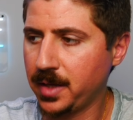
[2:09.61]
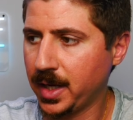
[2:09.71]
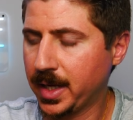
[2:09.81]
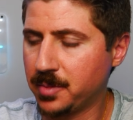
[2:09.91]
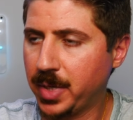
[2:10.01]
They
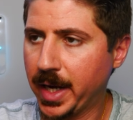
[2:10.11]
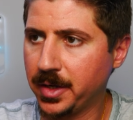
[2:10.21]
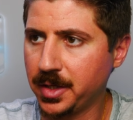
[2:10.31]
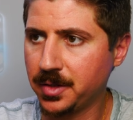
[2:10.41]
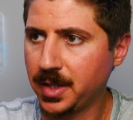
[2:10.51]
kind of
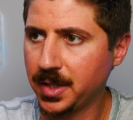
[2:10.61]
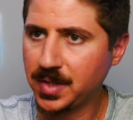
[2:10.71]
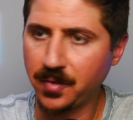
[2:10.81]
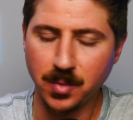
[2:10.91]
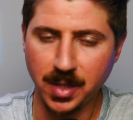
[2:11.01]
pioneered this.
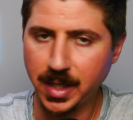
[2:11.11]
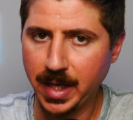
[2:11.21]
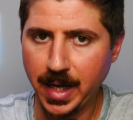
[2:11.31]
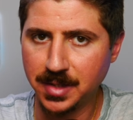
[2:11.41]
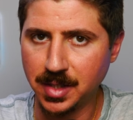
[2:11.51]
Everyone kind
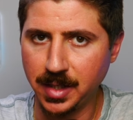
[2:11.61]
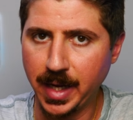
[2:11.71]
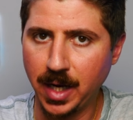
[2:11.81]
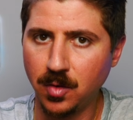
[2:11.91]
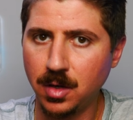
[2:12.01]
of has it
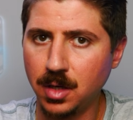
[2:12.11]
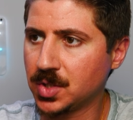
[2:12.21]
now.